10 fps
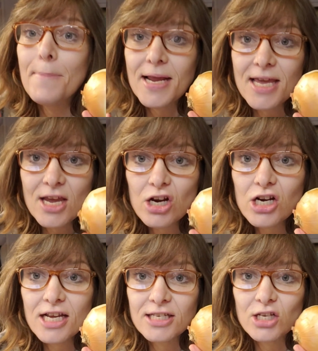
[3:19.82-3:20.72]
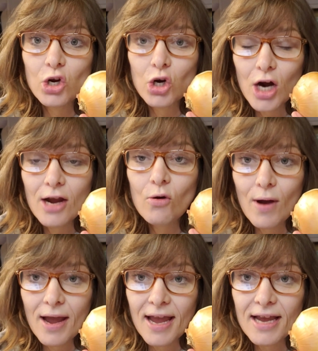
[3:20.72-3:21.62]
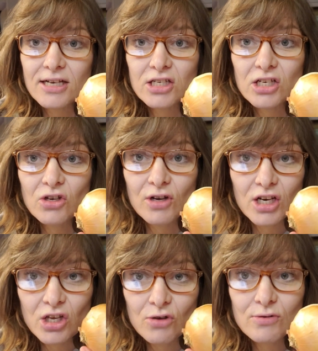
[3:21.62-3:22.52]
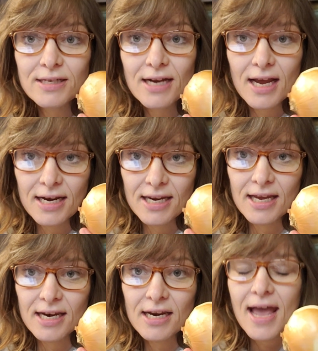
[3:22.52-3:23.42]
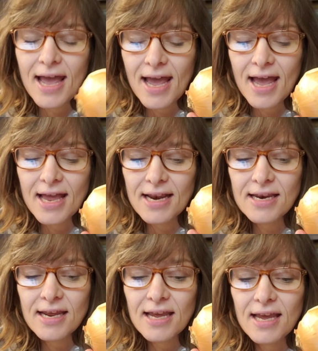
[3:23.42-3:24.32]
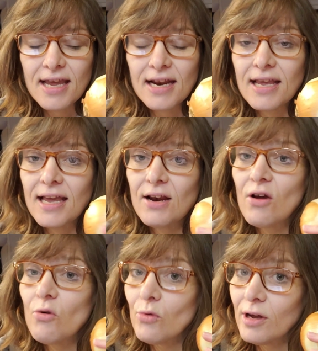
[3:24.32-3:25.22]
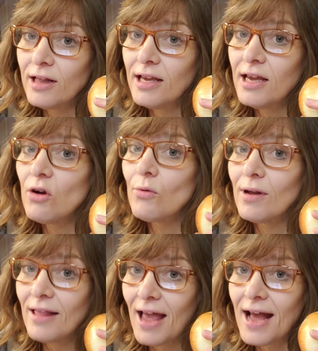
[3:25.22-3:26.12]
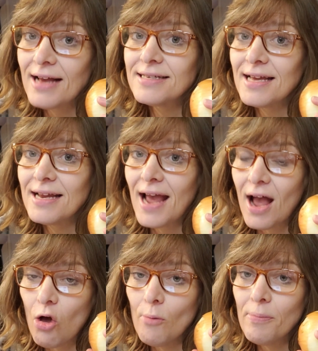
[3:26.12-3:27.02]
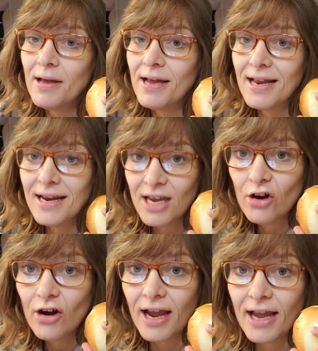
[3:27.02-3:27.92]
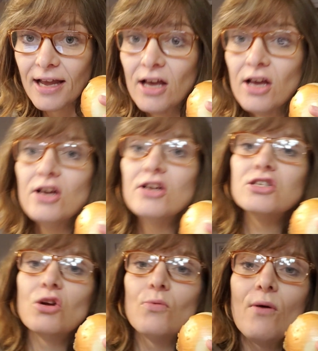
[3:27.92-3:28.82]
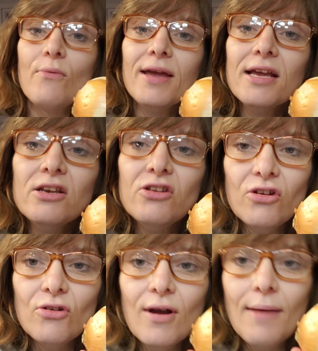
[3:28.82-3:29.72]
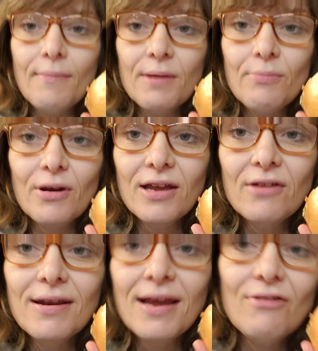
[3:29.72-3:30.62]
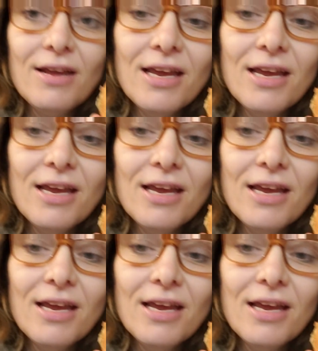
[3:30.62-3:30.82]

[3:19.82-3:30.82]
But here is a great way you can use an onion and it can really relax and help an earache. So what we can do, I'm going to bring you down